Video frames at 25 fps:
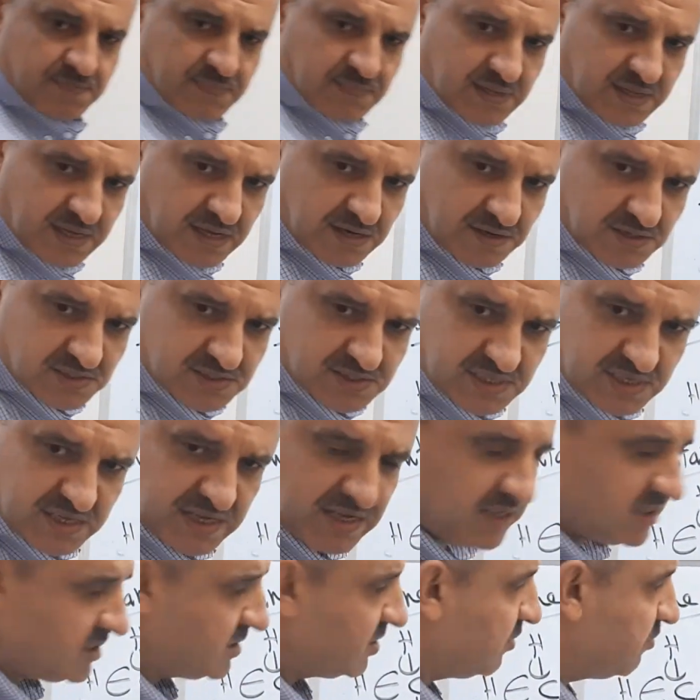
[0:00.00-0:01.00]
Can you see
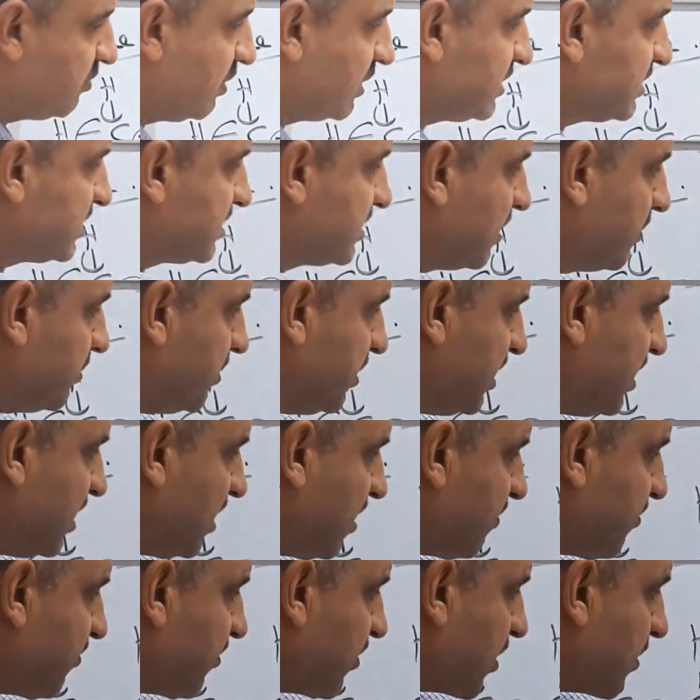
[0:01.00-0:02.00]
it? What's the
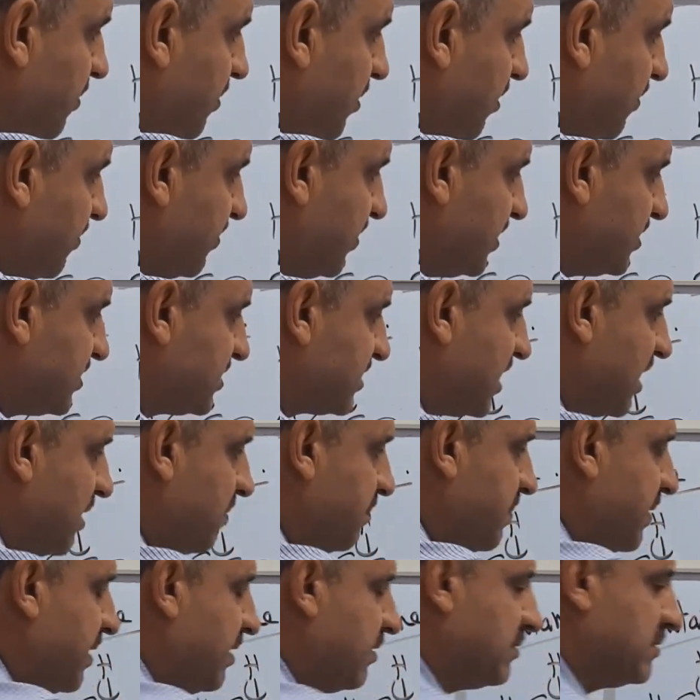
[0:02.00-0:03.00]
molecular formula of this
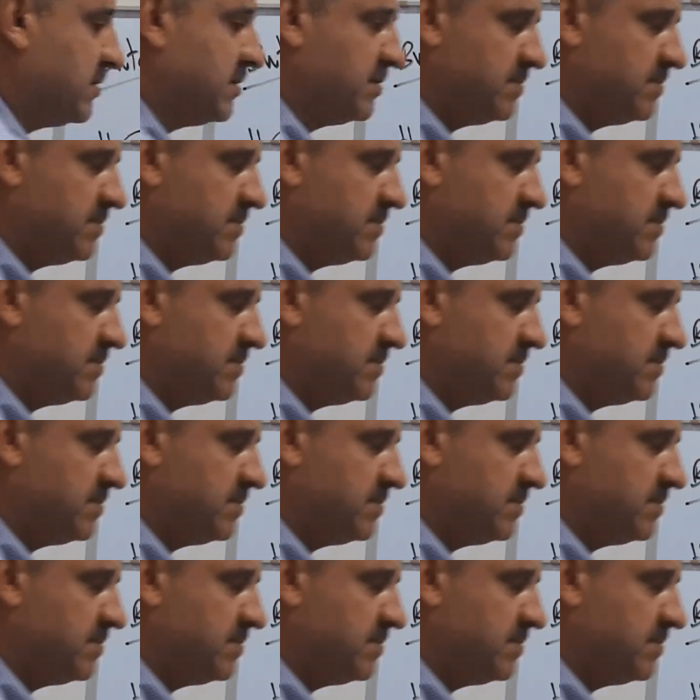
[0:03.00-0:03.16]
compound?